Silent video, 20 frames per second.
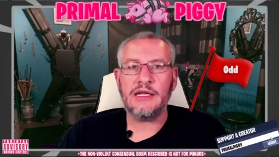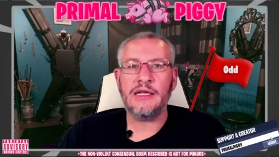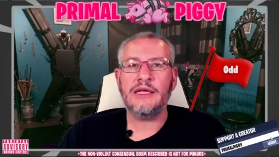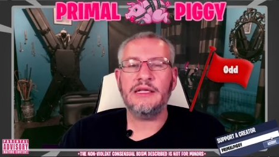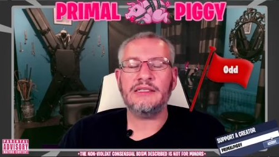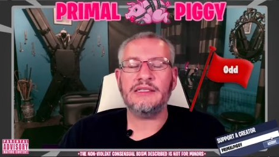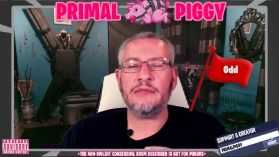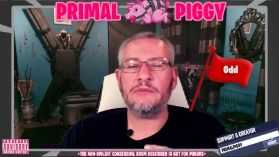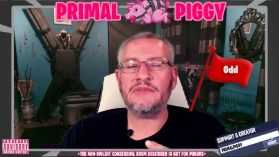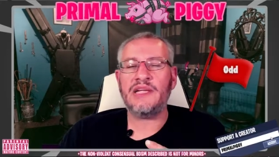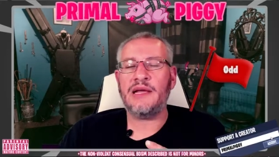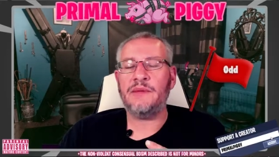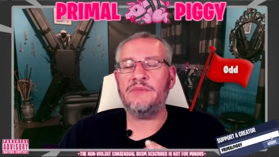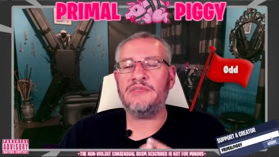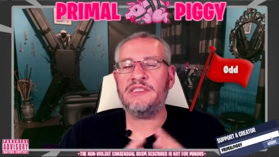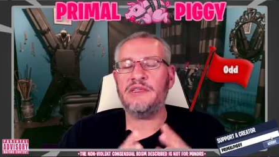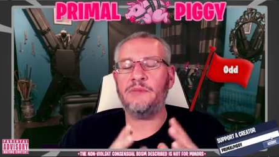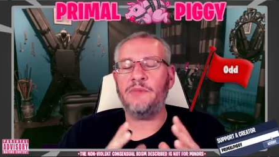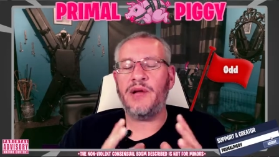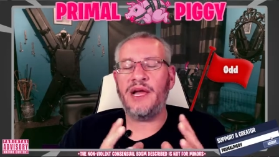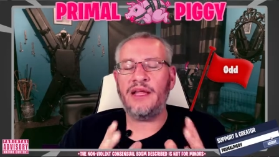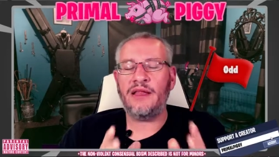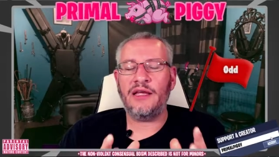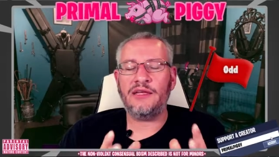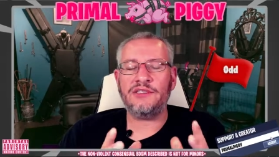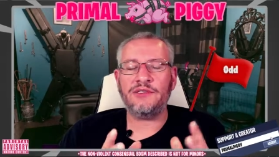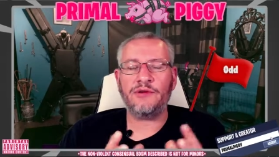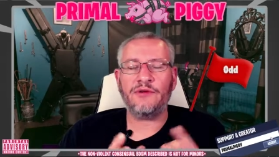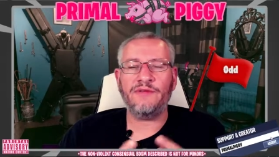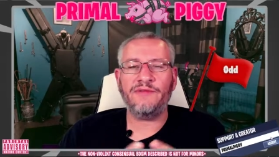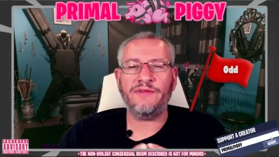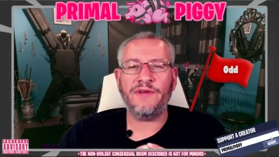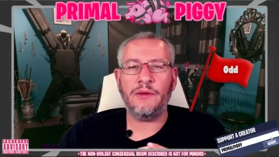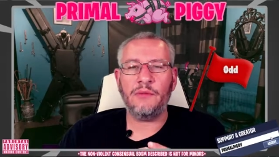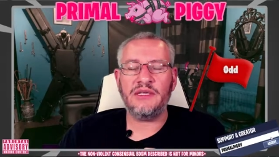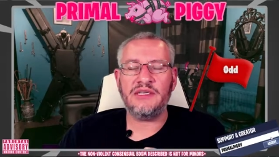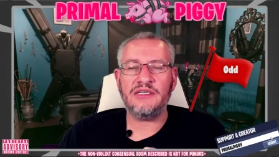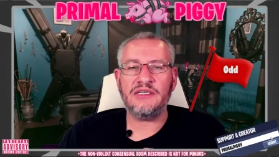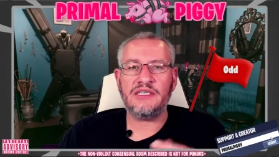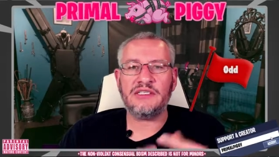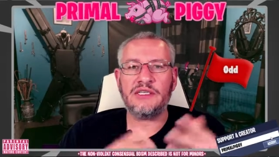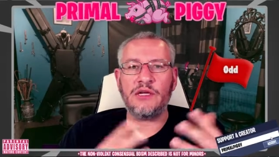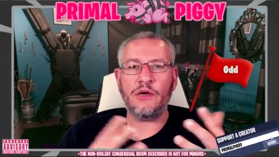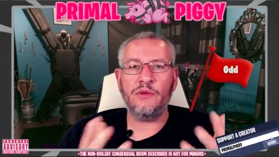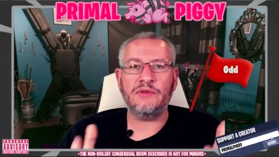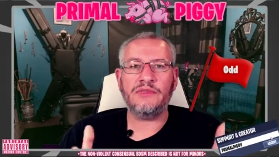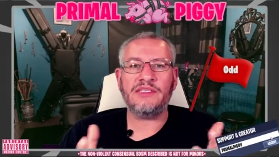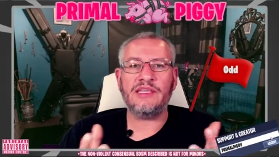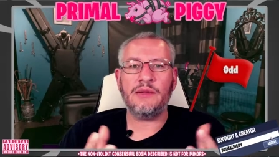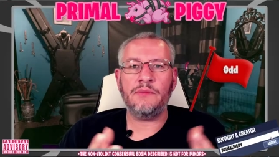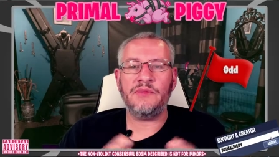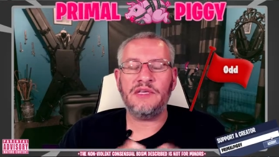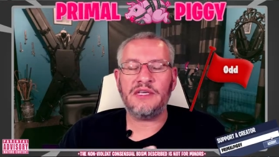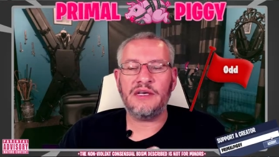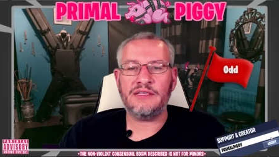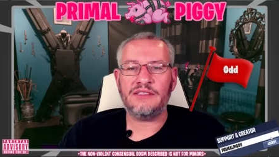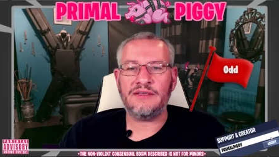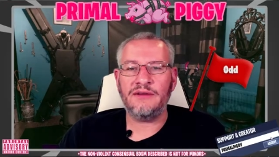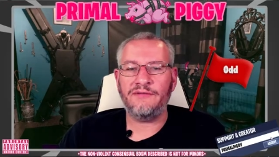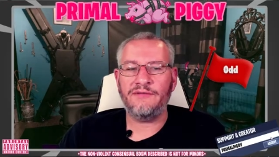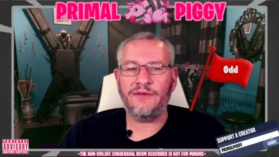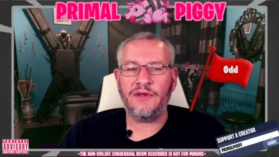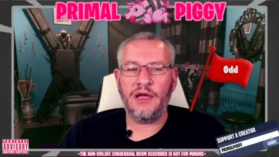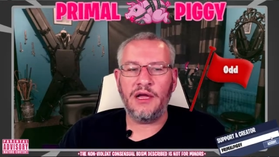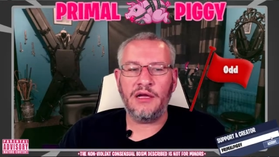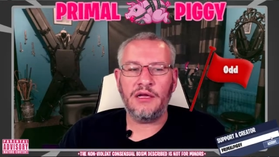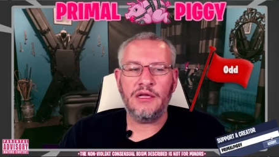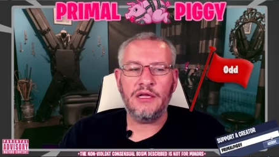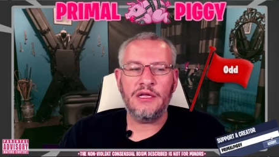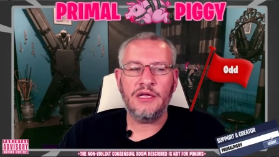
Sometimes the biological family disowns them because of uh,